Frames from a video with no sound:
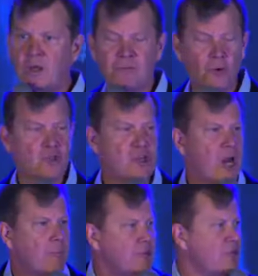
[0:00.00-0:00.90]
First
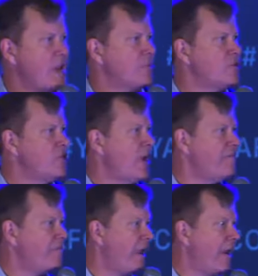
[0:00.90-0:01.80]
gentleman's name is Che
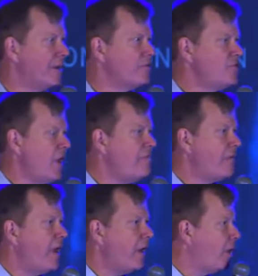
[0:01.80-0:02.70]
Feng. Che
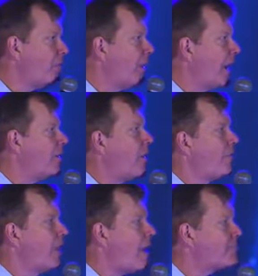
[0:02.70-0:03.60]
Feng, Hunter Biden on
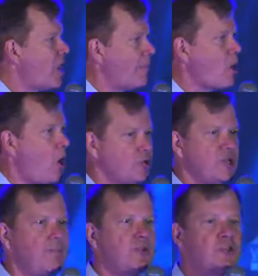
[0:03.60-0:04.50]
the laptop calls
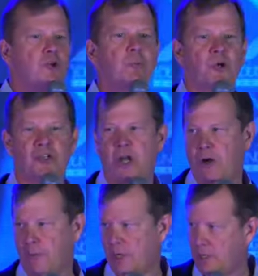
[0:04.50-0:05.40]
him the super
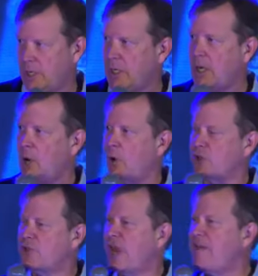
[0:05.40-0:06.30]
chairman.
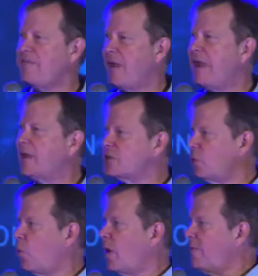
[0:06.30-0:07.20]
Well, Che Feng is
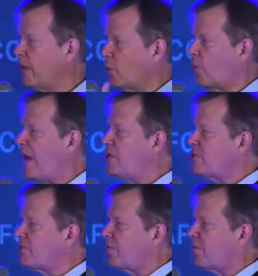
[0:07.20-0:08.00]
the one that arranges